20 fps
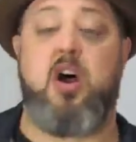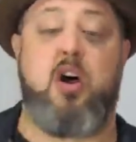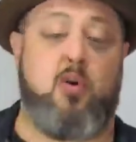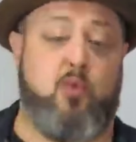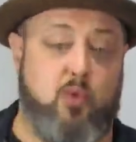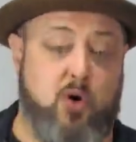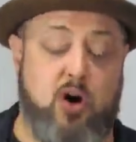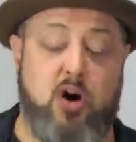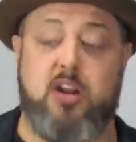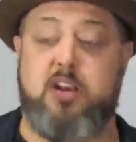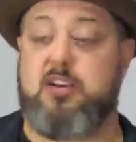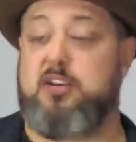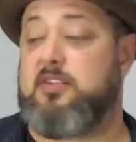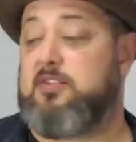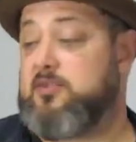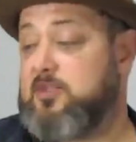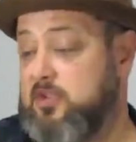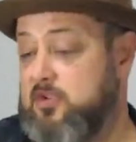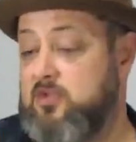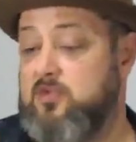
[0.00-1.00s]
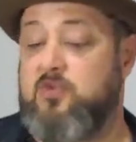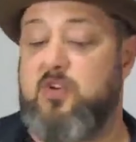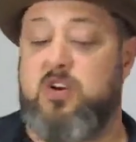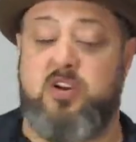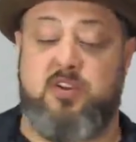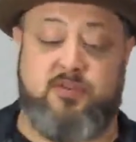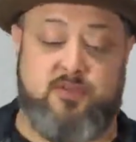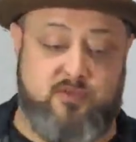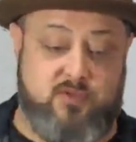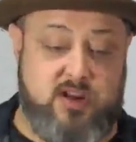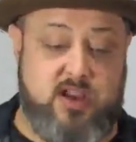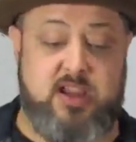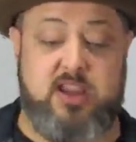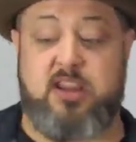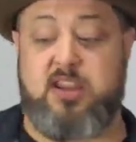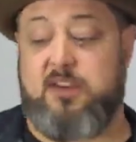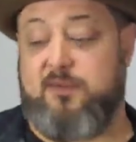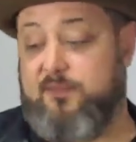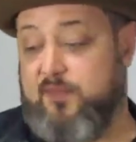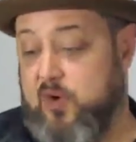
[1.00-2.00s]
1, 2, 3,
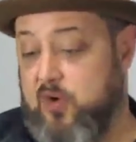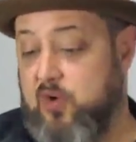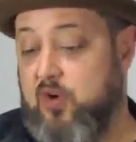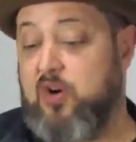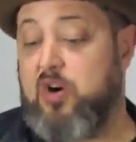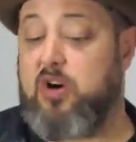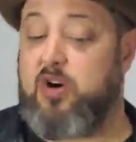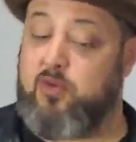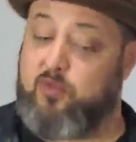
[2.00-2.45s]
4.